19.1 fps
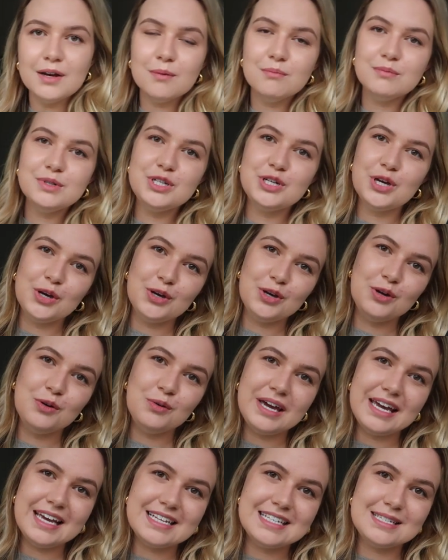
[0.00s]
Number
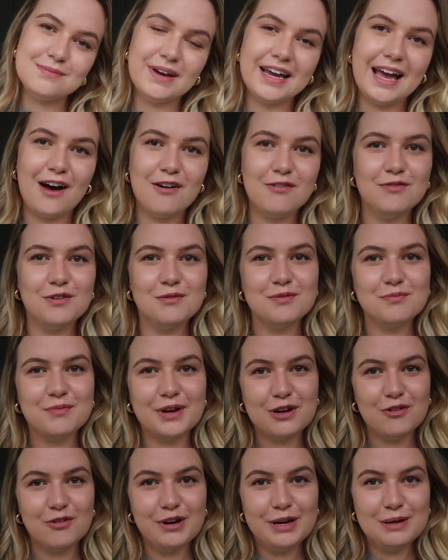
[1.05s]
two is my outfit with my
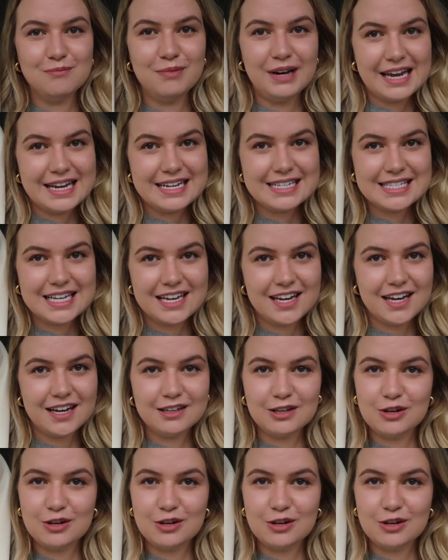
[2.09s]
cream blazer.